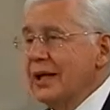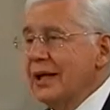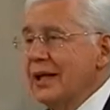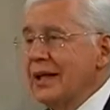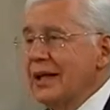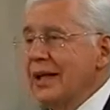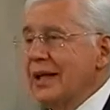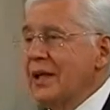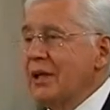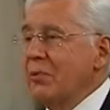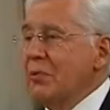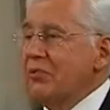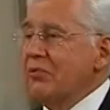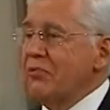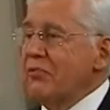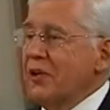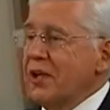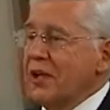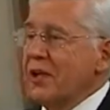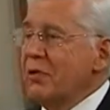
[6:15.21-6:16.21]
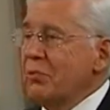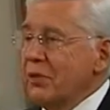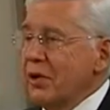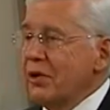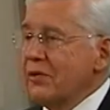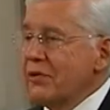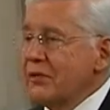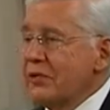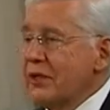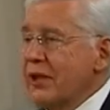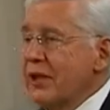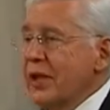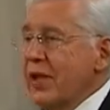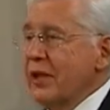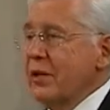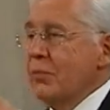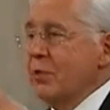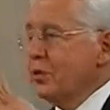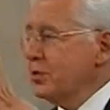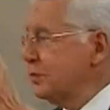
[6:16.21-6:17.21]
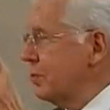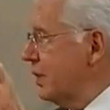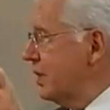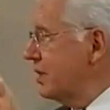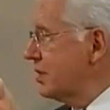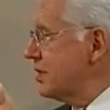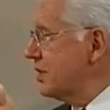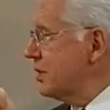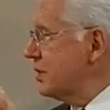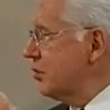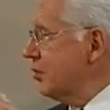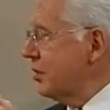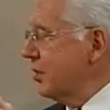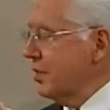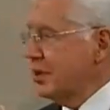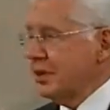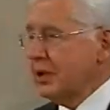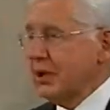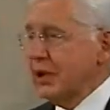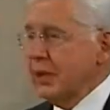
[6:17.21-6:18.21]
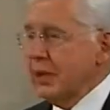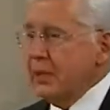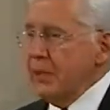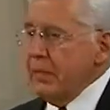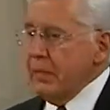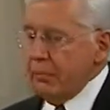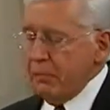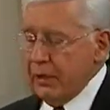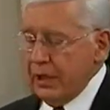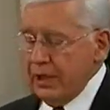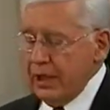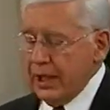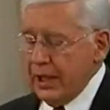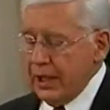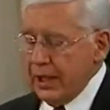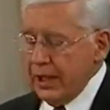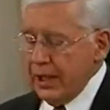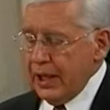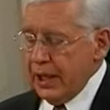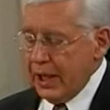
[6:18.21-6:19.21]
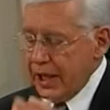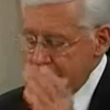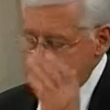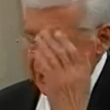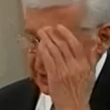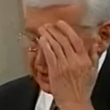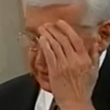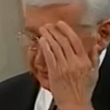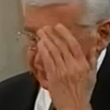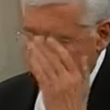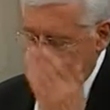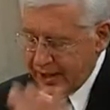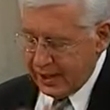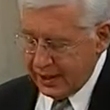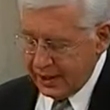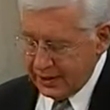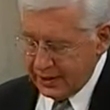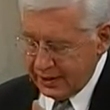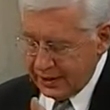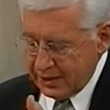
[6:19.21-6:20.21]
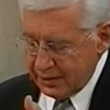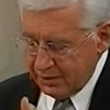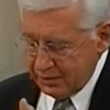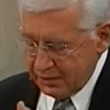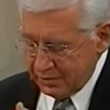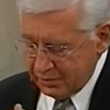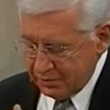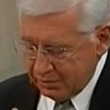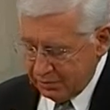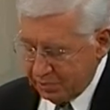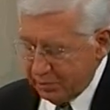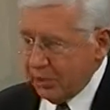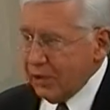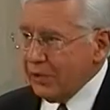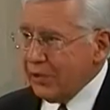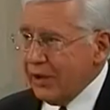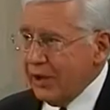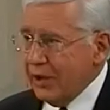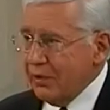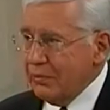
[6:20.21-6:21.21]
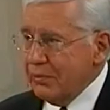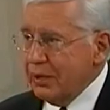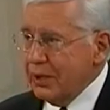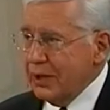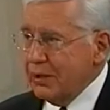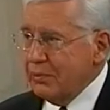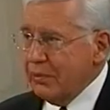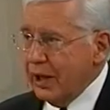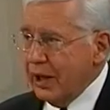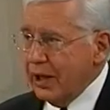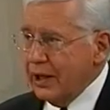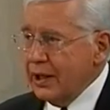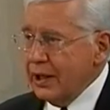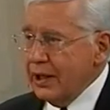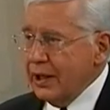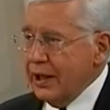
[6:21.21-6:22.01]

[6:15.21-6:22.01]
and it would fit in with to the uttermost parts of the world, but he has to have had a program in mind.